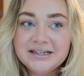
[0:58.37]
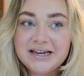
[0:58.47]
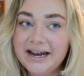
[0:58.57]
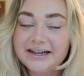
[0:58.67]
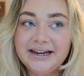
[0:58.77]

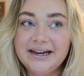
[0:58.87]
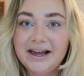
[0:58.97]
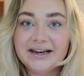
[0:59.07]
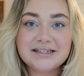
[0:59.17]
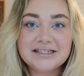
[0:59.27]
technically
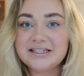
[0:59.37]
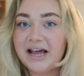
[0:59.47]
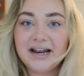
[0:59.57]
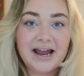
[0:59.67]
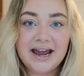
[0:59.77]
like
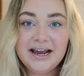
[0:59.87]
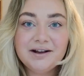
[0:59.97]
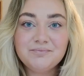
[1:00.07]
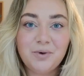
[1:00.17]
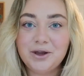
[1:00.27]

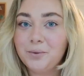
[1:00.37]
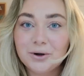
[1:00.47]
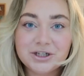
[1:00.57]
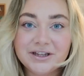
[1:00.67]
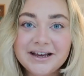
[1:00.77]
Sunday when you're
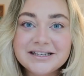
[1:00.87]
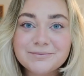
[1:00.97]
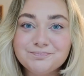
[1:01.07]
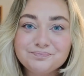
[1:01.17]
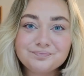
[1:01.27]
watching this.